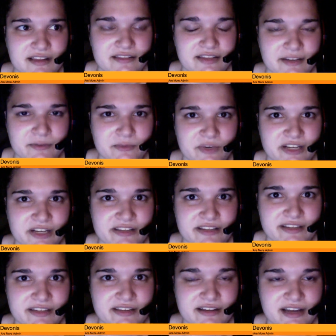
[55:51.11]
like
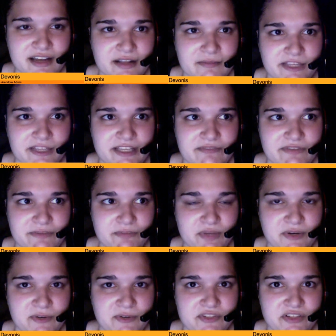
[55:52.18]
I'll even
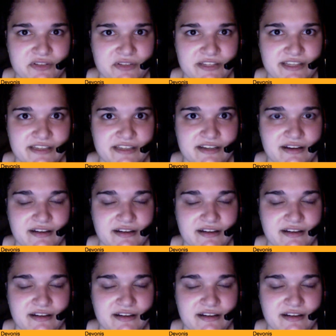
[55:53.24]
post a link